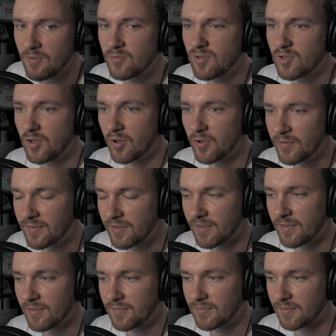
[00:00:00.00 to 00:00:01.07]
good
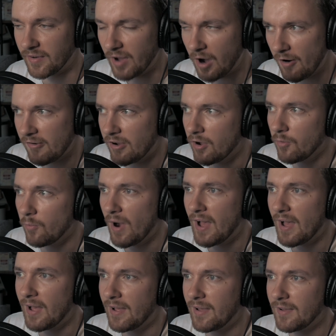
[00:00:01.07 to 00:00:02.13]
scenario
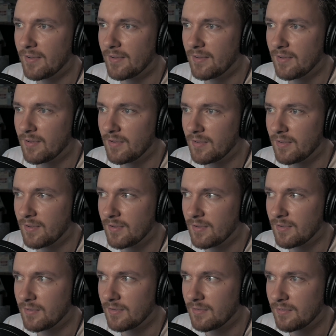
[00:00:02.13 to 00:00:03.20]
where
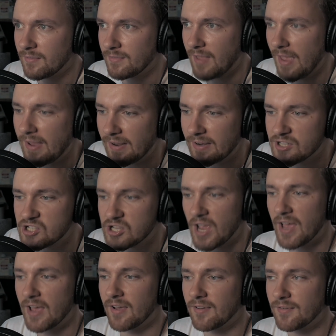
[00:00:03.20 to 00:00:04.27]
taking a
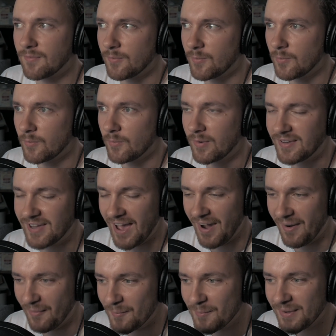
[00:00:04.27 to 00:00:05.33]
shit would
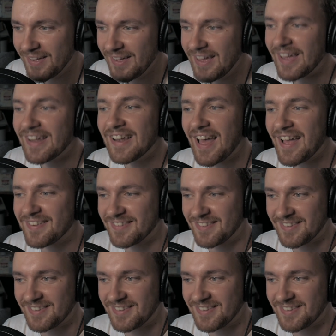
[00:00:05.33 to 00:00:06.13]
help, unless